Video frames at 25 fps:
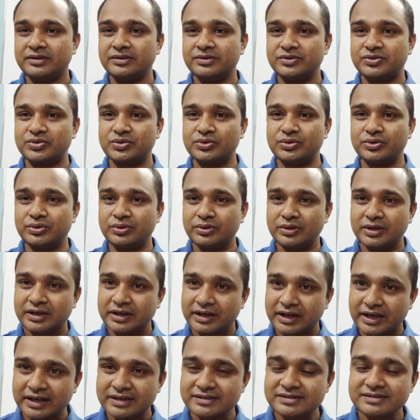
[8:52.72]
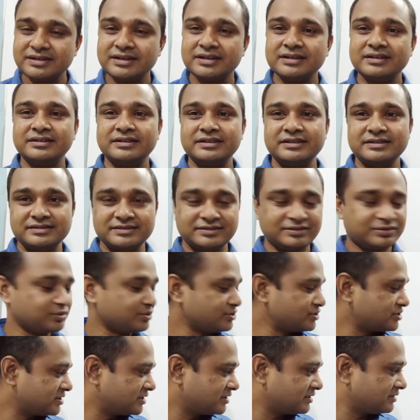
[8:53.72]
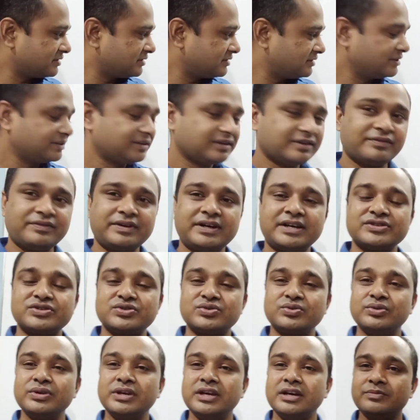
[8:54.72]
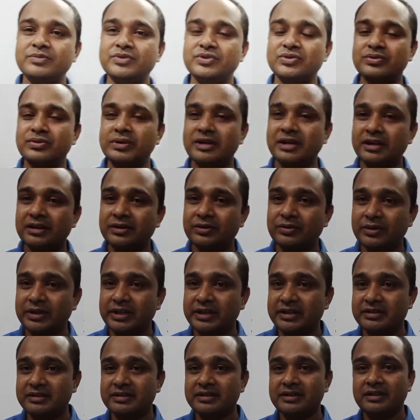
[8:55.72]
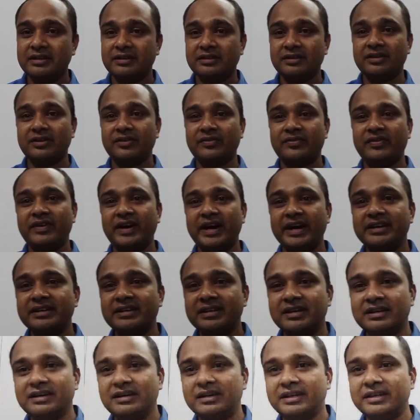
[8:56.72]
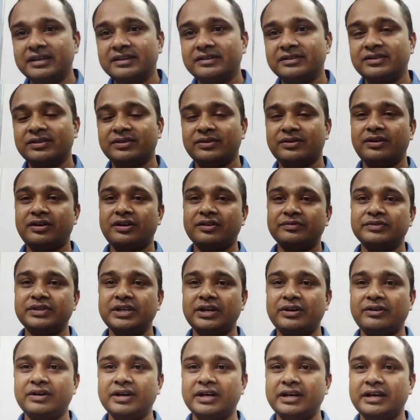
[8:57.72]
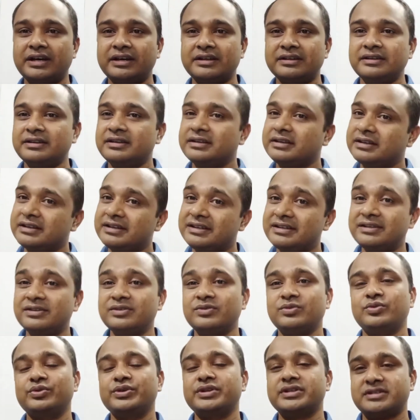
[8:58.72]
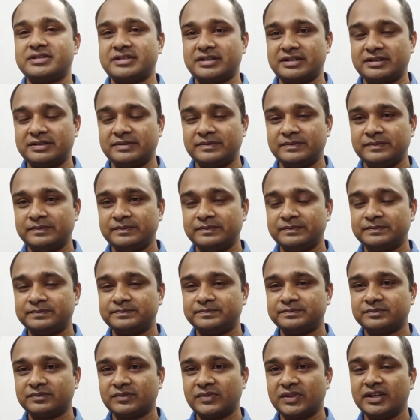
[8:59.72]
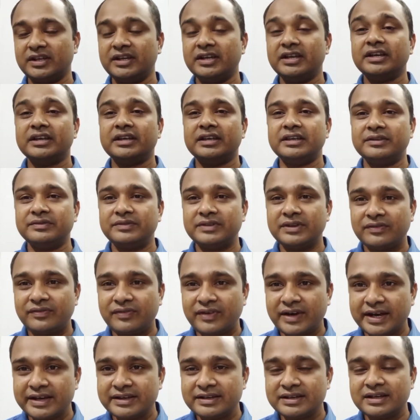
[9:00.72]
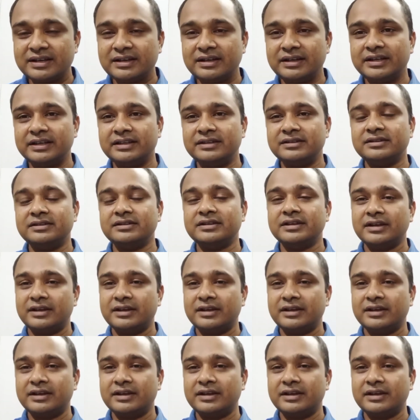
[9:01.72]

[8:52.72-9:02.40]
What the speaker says: To answer this question, first we have to calculate the final length of the wire in winter. If the final length,